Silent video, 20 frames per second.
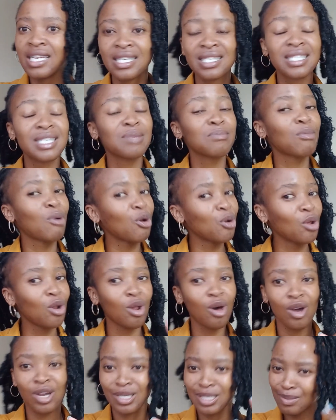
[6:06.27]
listen,
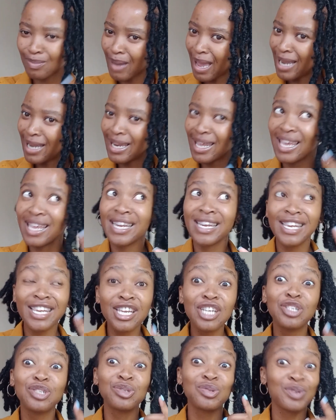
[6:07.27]
monologues Monday
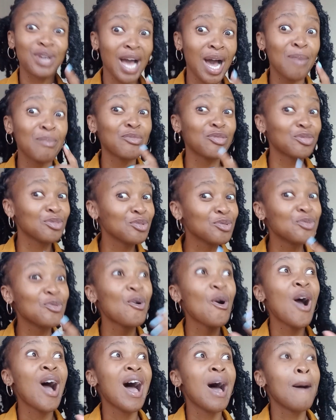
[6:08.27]
need to come
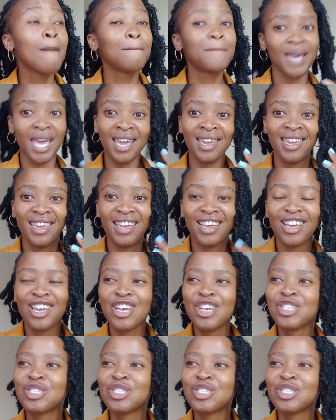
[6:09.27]
through banging.